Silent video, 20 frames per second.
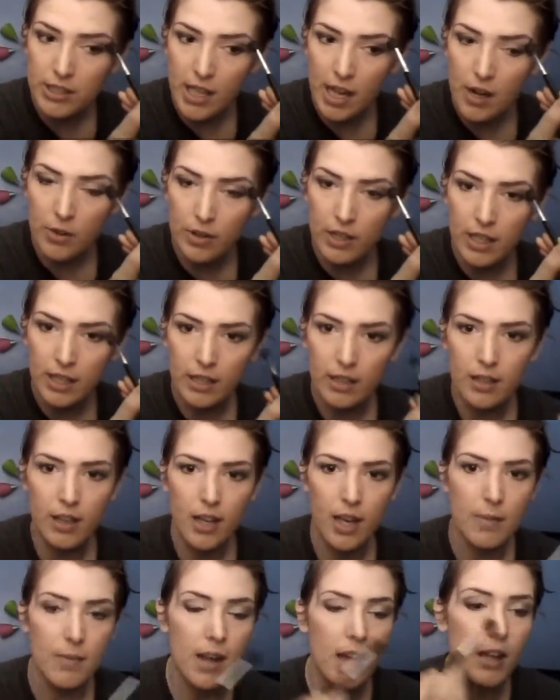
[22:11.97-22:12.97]

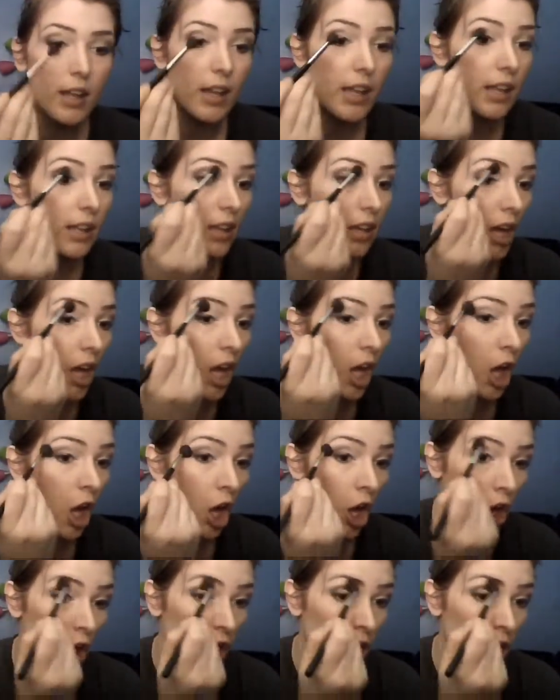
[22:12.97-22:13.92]
I'm not like, oh,